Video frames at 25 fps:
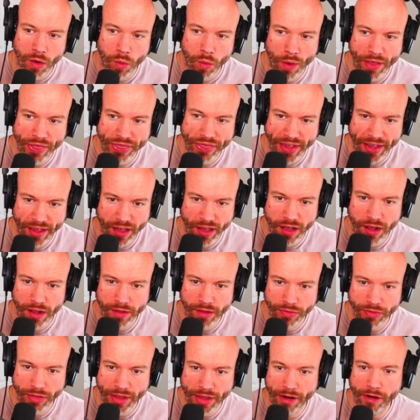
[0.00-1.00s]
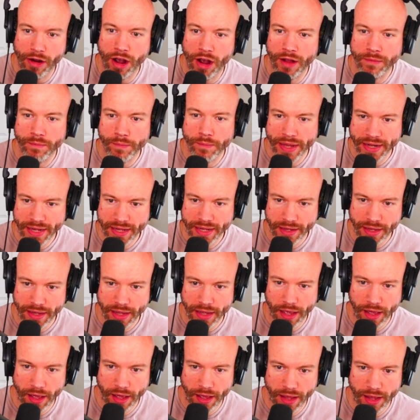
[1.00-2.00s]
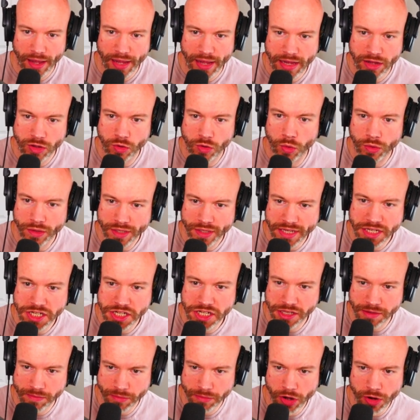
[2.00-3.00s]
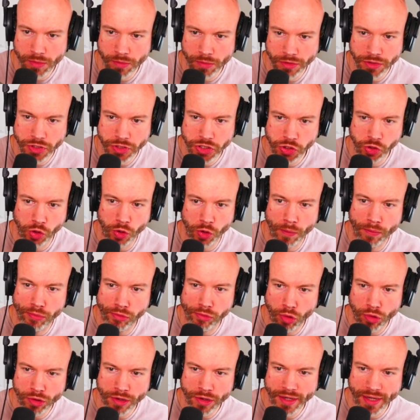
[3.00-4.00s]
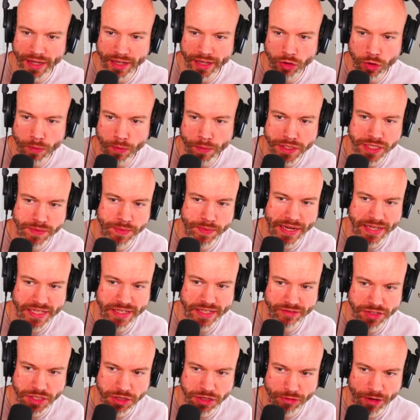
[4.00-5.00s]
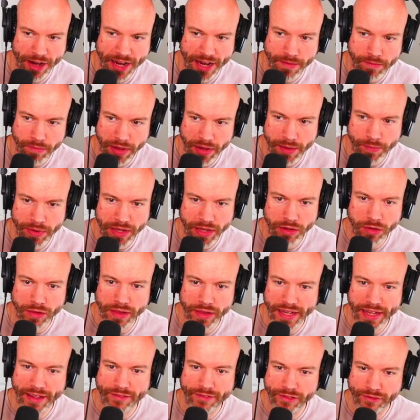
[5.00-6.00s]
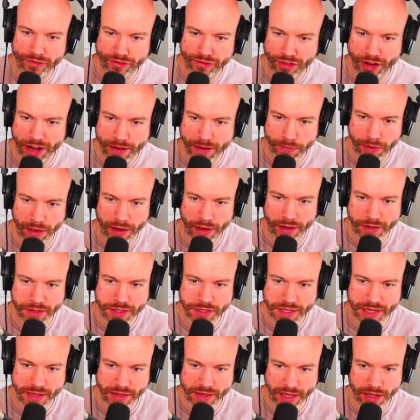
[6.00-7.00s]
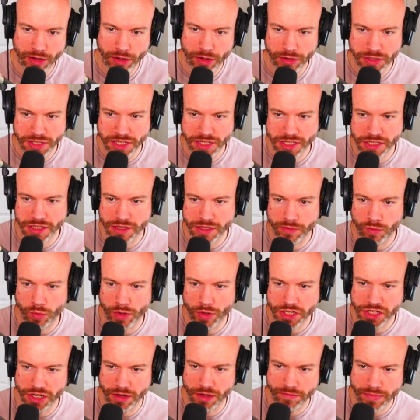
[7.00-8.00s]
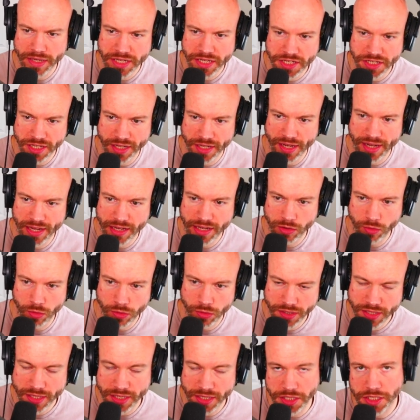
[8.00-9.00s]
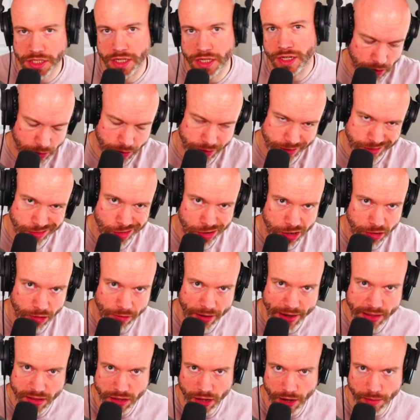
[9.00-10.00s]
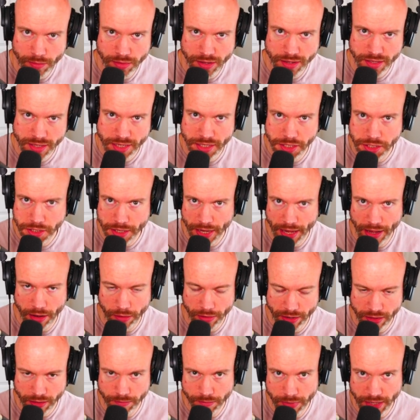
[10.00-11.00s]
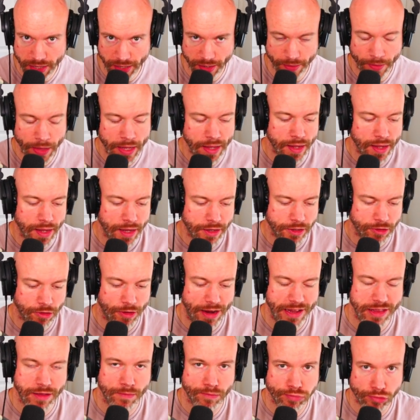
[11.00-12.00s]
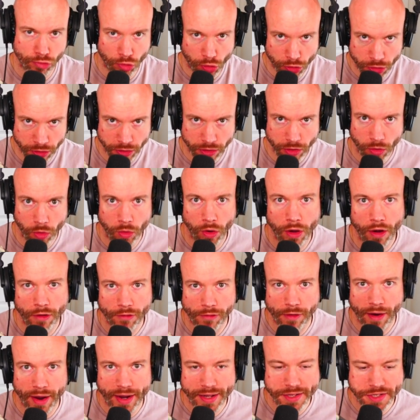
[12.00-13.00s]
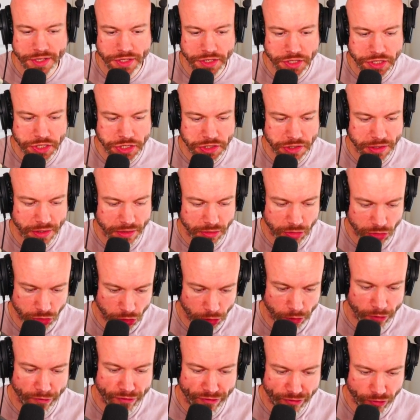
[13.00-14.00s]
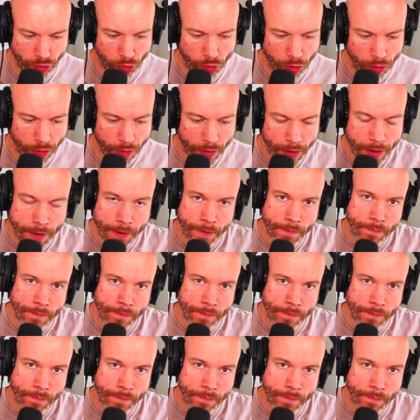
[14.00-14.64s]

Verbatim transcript: when they aren't, there aren't many uh, in your niche at the moment, sure, broadening your perspective is great. Maybe you'll even find parts in the ecosystem which are missing in your niche. It's not a great time to niche down at the minute. It's great to broaden your horizons and look for